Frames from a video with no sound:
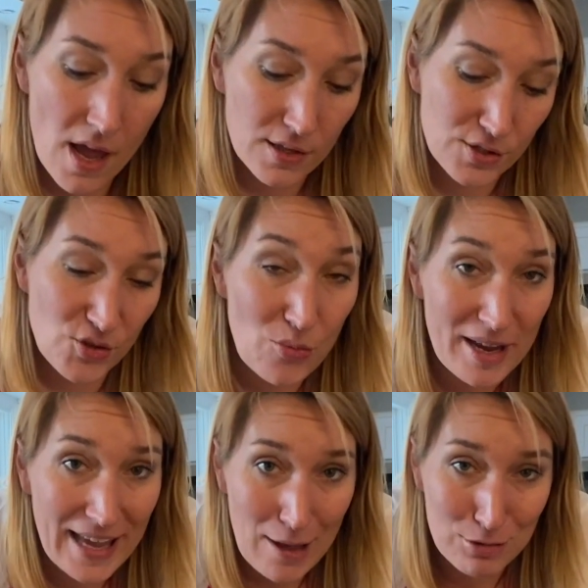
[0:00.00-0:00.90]
So my
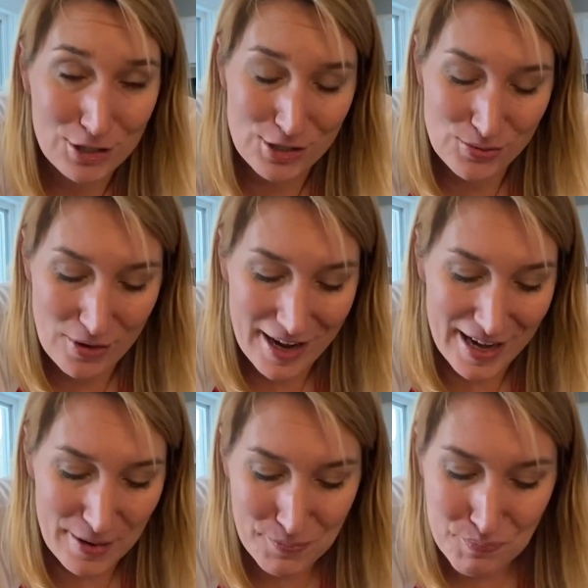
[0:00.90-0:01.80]
cabbage is
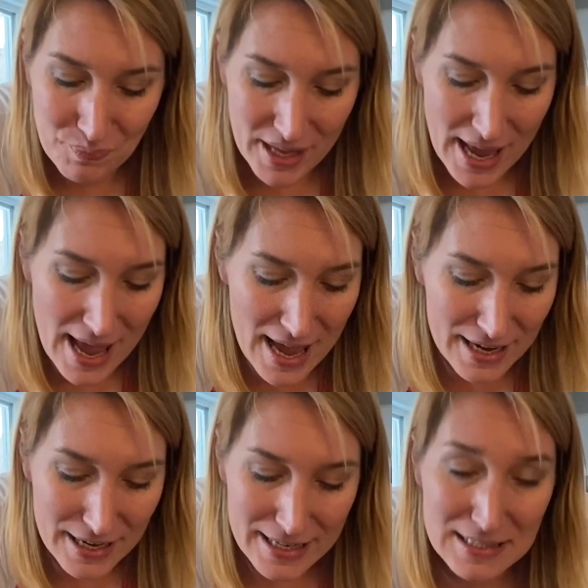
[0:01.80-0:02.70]
ready
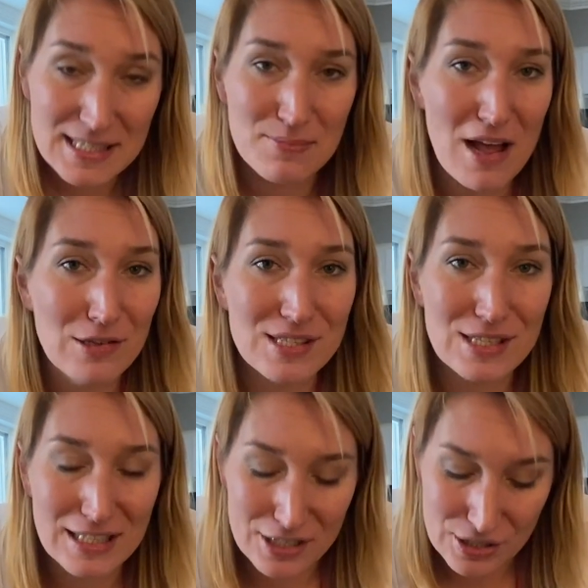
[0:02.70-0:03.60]
and it smells
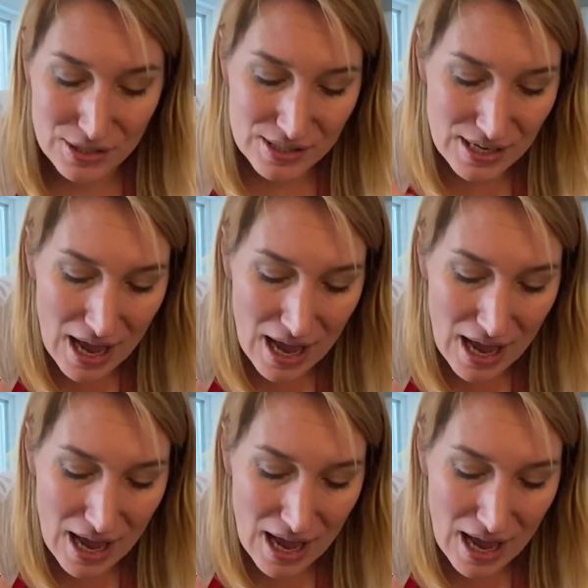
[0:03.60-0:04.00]
delicious.